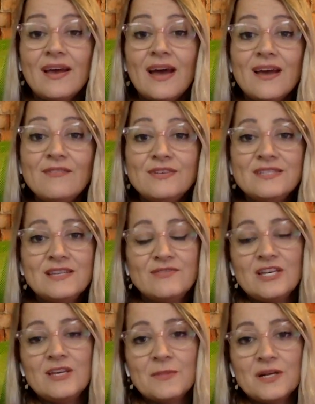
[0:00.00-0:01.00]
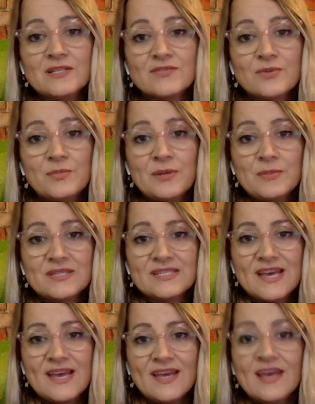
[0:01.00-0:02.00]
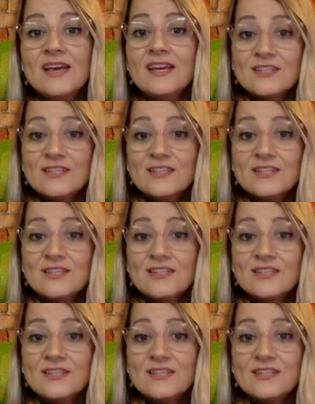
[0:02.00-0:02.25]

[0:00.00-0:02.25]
I've received emails from people saying,